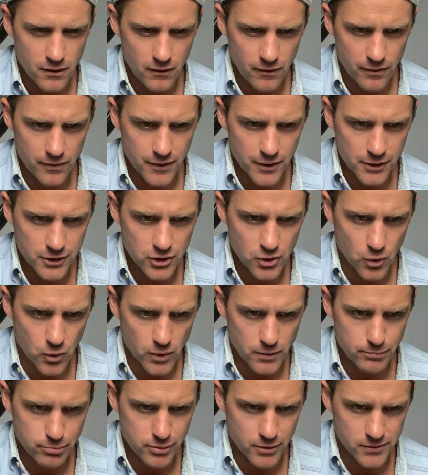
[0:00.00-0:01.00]
the
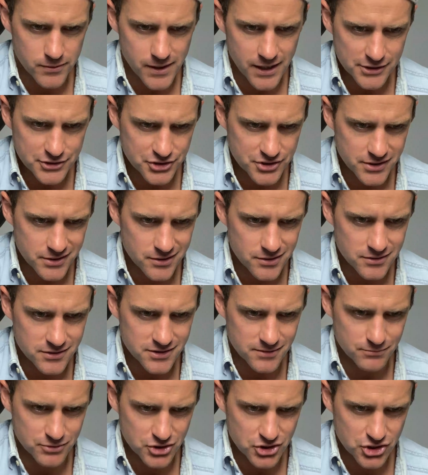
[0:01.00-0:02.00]
chord progression,
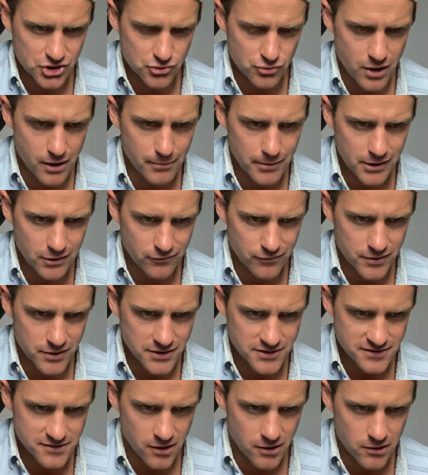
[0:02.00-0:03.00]
some strumming for
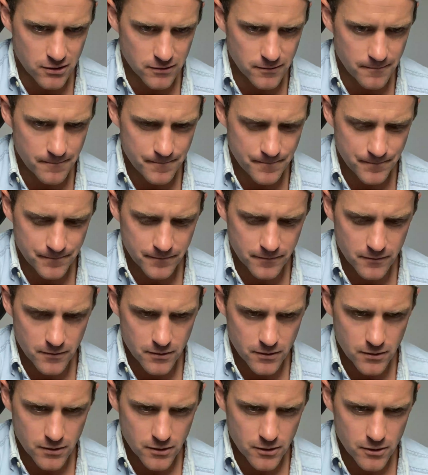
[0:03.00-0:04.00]
the song.
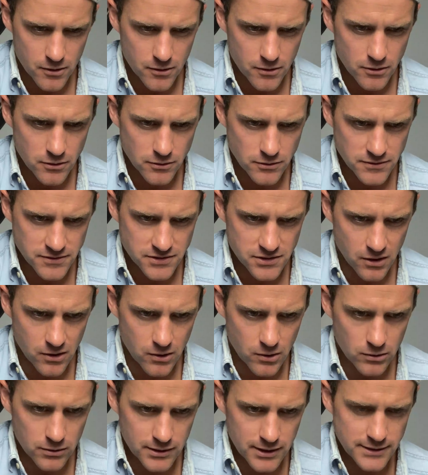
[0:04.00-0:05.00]

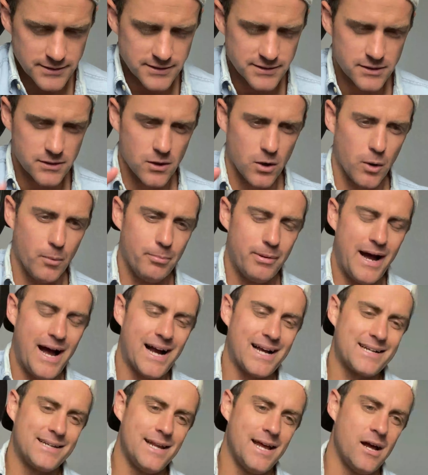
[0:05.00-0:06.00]
So let's go
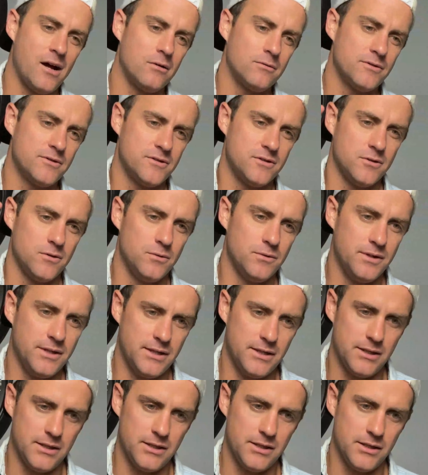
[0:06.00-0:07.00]
back now to
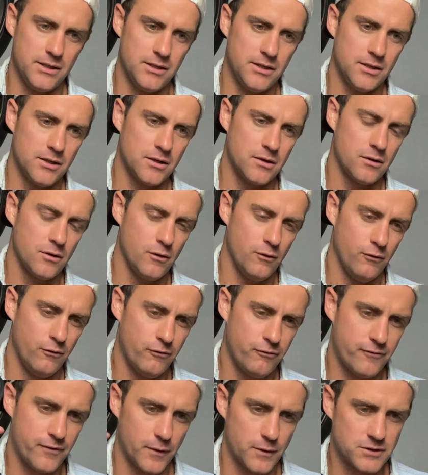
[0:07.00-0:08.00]
the
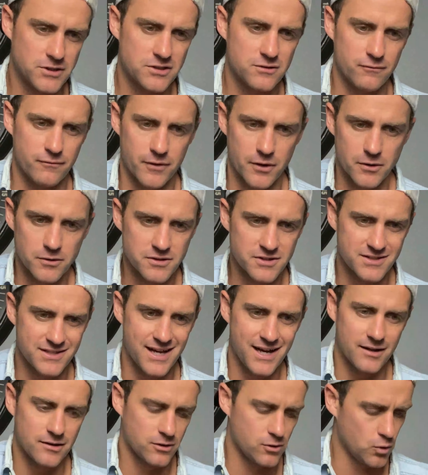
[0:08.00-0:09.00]
first verse,
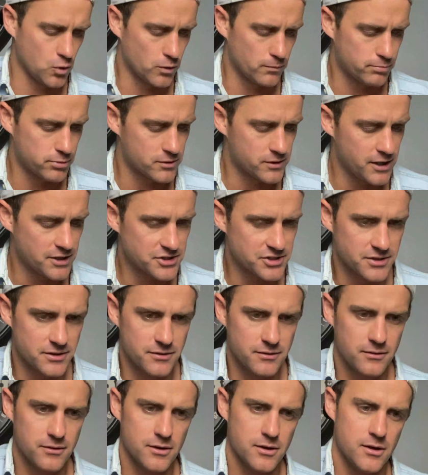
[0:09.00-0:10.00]
that chord
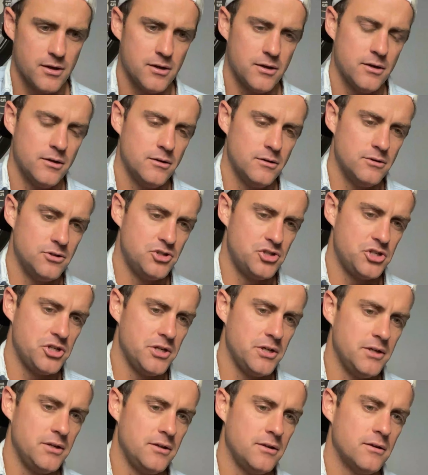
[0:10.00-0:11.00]
progression,
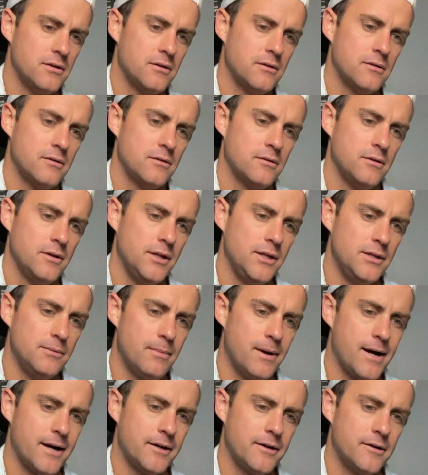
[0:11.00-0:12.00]
G, E
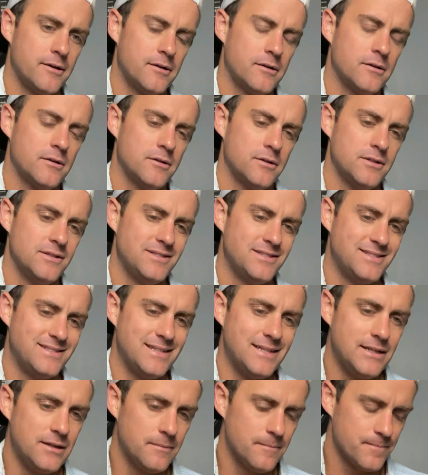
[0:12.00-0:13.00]
minor,
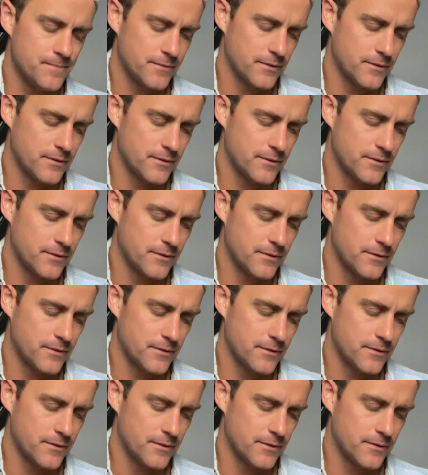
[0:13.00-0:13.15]
C.